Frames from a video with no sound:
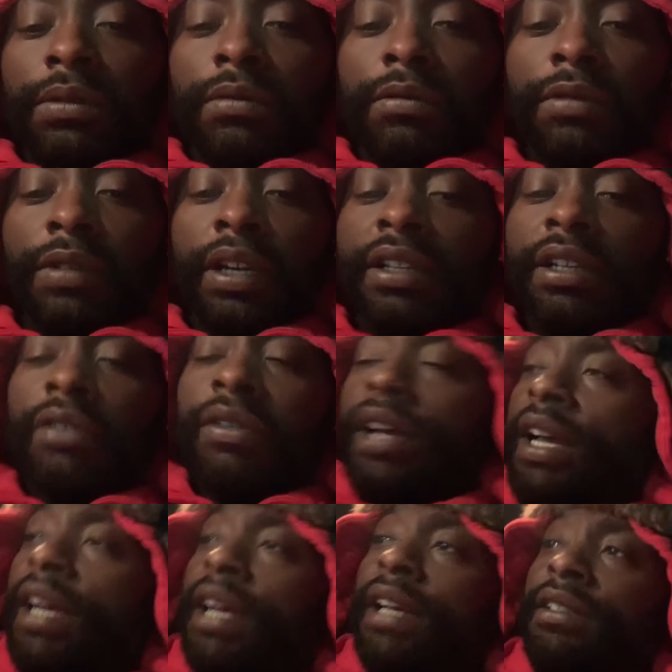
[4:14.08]
Father never
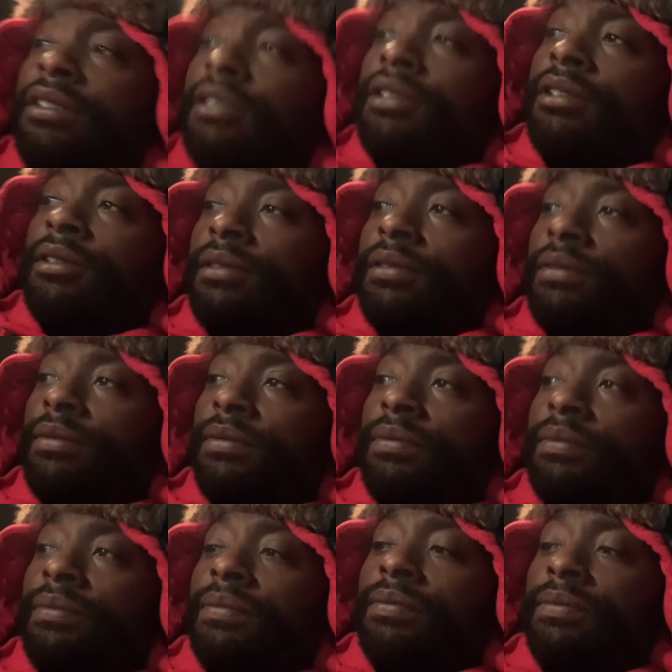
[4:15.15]
asked.
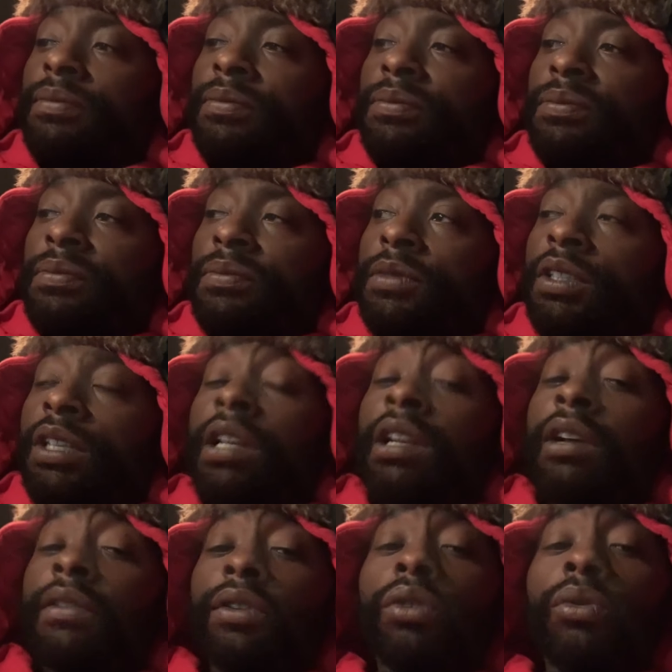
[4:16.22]
He
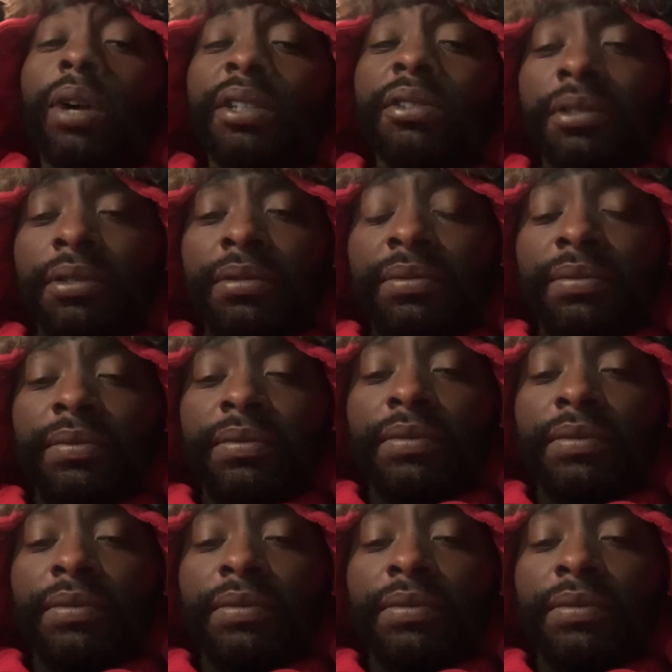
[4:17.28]
never questioned.